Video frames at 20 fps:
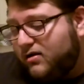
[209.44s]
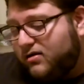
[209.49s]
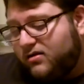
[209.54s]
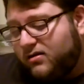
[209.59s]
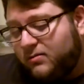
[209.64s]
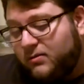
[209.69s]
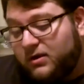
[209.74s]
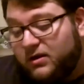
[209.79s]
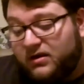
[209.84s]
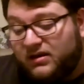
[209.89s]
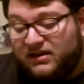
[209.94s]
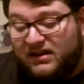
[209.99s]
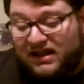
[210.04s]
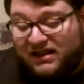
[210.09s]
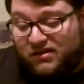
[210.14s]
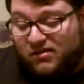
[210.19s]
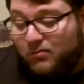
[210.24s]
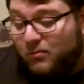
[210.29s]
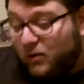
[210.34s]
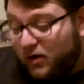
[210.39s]
Some of you
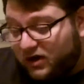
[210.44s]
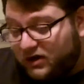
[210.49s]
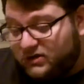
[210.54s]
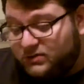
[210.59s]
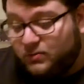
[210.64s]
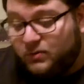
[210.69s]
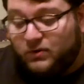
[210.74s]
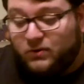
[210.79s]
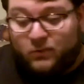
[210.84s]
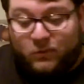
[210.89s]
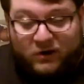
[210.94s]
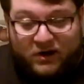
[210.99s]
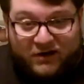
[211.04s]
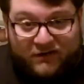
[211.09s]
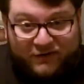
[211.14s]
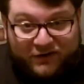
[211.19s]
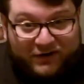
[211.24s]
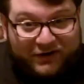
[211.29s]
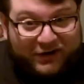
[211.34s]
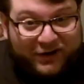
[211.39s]
not so much, but
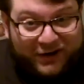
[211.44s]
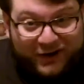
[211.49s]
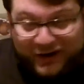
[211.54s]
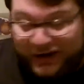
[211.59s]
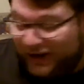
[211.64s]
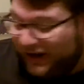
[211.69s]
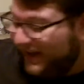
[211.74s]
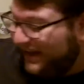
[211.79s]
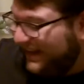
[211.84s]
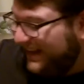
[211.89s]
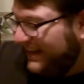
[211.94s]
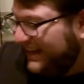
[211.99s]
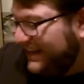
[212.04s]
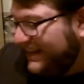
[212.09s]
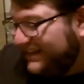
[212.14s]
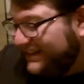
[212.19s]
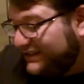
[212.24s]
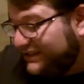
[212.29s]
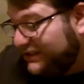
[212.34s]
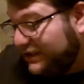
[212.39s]
whatever.
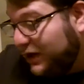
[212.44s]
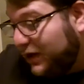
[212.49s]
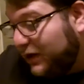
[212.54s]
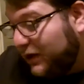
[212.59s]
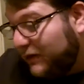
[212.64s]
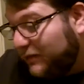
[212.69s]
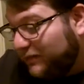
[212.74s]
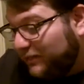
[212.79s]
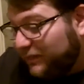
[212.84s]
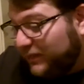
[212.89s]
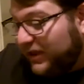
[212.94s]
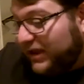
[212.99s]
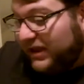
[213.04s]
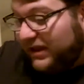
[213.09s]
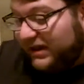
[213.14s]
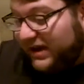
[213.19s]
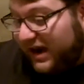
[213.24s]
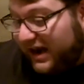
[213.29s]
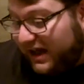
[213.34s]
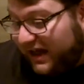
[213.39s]
So
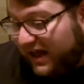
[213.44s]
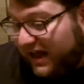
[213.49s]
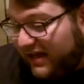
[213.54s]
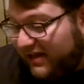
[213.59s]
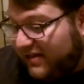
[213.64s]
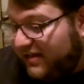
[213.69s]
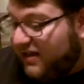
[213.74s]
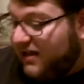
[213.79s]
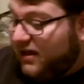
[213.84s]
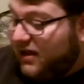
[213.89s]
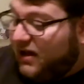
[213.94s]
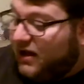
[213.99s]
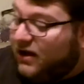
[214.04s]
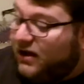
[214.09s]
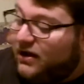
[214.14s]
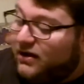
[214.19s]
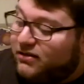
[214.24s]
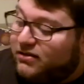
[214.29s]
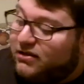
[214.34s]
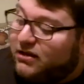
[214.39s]
in any case,
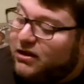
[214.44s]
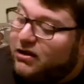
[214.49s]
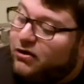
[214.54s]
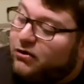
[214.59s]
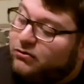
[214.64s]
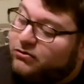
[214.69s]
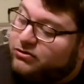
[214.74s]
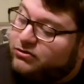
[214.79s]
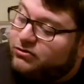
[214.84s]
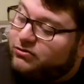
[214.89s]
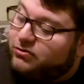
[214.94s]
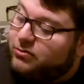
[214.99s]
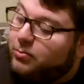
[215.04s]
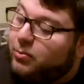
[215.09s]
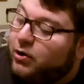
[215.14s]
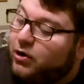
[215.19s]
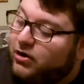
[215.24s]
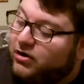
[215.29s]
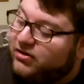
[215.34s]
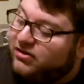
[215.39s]
so I go through the
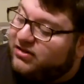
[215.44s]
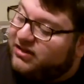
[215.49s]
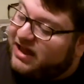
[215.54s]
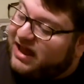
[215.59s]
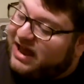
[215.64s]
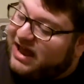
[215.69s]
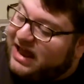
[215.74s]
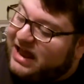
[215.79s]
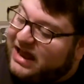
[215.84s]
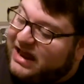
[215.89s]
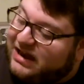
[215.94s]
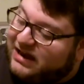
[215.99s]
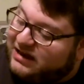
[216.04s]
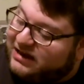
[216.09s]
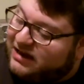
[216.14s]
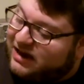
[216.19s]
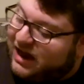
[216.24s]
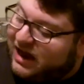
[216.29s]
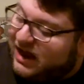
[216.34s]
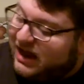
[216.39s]
books
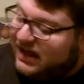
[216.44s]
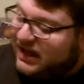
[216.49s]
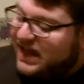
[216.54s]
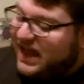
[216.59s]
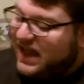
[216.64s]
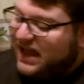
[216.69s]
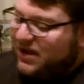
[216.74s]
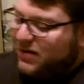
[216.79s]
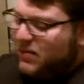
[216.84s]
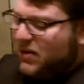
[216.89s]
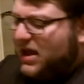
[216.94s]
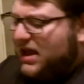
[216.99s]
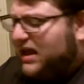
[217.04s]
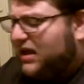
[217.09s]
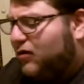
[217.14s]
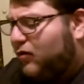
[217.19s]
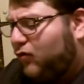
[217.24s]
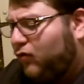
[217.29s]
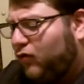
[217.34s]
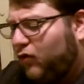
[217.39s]
and I came
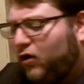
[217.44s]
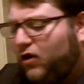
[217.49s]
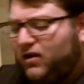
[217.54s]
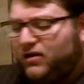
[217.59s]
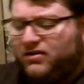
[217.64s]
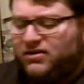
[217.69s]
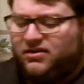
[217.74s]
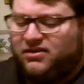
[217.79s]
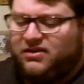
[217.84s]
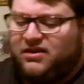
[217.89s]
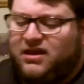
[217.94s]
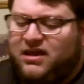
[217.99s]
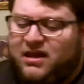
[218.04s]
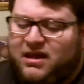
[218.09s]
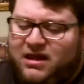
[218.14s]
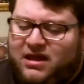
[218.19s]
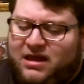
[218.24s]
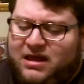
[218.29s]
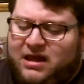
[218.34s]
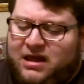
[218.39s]
across.
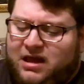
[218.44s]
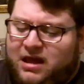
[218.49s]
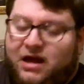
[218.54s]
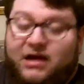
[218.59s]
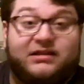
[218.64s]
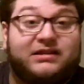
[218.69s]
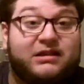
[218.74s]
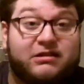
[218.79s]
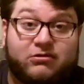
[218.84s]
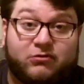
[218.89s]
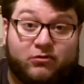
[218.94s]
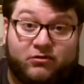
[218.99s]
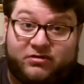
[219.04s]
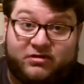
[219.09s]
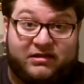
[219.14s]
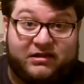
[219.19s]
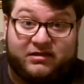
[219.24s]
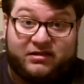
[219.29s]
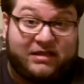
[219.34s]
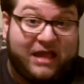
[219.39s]
These are all
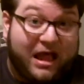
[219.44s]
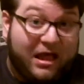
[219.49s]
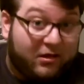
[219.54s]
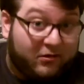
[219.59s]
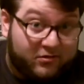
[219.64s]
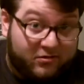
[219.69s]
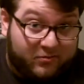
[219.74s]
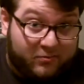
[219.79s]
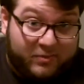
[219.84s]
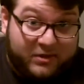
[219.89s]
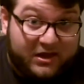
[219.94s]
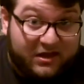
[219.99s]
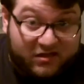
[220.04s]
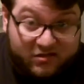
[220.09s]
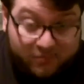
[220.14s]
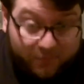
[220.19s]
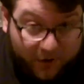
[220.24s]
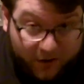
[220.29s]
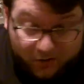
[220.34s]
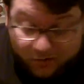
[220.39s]
$6 a
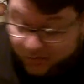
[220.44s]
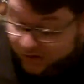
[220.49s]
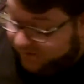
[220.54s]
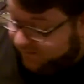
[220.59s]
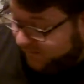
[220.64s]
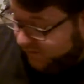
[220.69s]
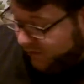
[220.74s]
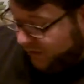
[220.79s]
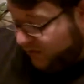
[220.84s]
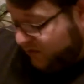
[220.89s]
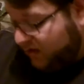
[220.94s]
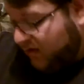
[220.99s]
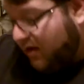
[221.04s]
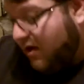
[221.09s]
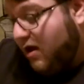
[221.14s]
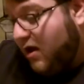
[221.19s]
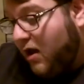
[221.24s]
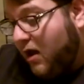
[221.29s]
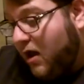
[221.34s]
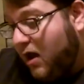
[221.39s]
piece, by the way, folks.
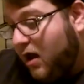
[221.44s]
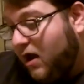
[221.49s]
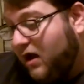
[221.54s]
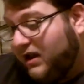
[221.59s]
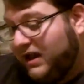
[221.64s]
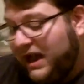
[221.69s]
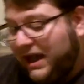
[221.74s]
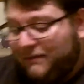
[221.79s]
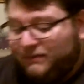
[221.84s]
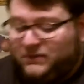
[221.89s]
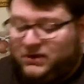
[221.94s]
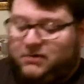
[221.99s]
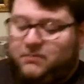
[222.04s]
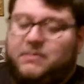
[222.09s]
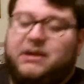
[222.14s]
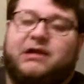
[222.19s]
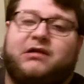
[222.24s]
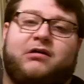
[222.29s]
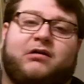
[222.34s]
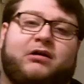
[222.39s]
Captain
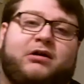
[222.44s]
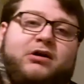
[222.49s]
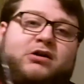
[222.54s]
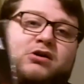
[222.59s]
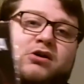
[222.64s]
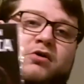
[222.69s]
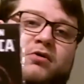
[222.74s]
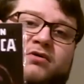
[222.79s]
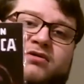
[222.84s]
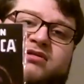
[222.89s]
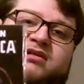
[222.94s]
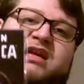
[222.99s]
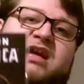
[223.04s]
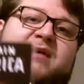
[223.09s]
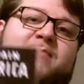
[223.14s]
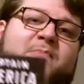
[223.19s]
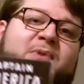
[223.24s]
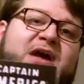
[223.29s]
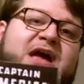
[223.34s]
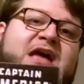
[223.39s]
America: No
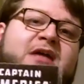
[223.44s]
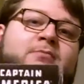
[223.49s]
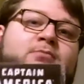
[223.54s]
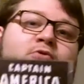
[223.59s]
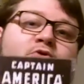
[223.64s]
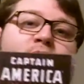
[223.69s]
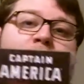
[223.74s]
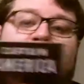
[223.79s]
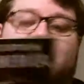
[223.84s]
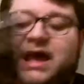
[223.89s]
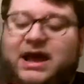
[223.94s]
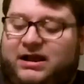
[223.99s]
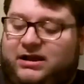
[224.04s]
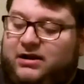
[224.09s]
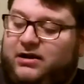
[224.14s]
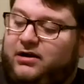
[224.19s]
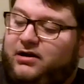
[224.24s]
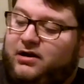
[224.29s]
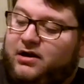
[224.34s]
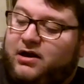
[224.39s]
Escape by Ed
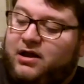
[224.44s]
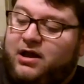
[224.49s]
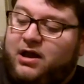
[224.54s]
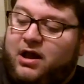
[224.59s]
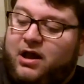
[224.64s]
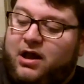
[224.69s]
Brubaker.